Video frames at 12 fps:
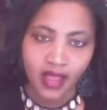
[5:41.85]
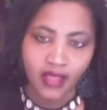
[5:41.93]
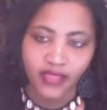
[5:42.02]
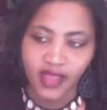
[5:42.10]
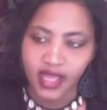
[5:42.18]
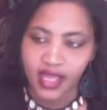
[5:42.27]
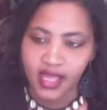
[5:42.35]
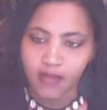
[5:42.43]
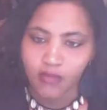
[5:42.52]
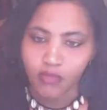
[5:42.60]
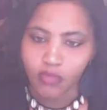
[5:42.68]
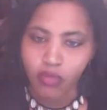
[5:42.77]
the
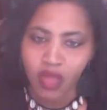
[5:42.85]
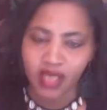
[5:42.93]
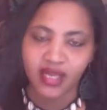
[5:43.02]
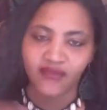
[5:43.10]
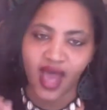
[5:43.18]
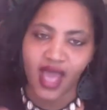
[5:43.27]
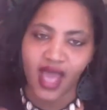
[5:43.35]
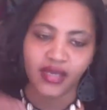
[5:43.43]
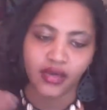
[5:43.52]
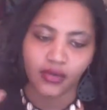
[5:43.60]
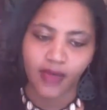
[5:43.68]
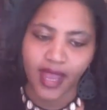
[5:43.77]
divine
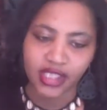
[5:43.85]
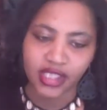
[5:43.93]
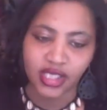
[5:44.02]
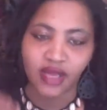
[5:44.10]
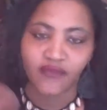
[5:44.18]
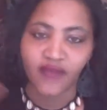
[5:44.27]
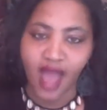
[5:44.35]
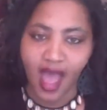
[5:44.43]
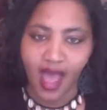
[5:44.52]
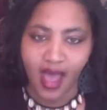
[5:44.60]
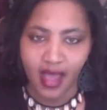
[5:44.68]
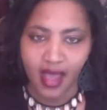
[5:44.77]
direction of
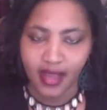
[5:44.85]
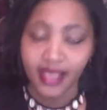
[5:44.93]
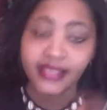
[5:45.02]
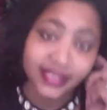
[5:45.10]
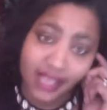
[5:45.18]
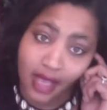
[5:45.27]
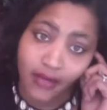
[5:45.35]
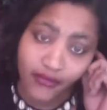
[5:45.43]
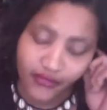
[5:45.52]
God itself.